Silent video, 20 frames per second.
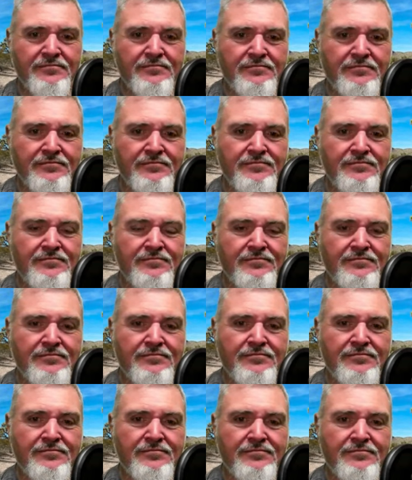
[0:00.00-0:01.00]

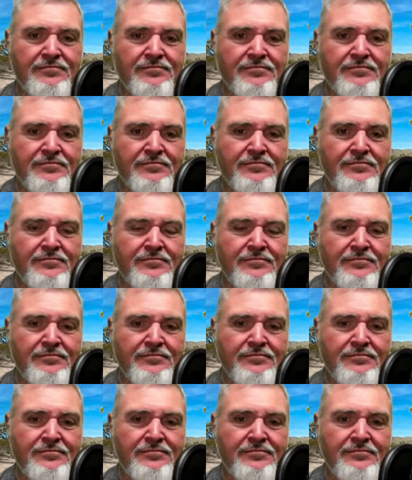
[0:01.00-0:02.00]

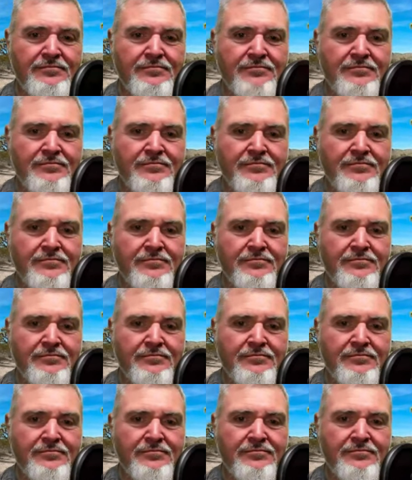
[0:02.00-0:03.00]

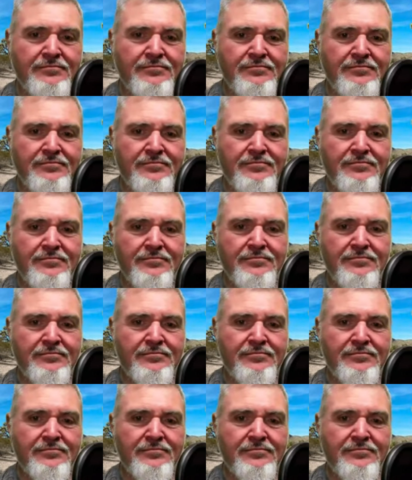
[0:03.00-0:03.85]
No words are spoken by the person on screen.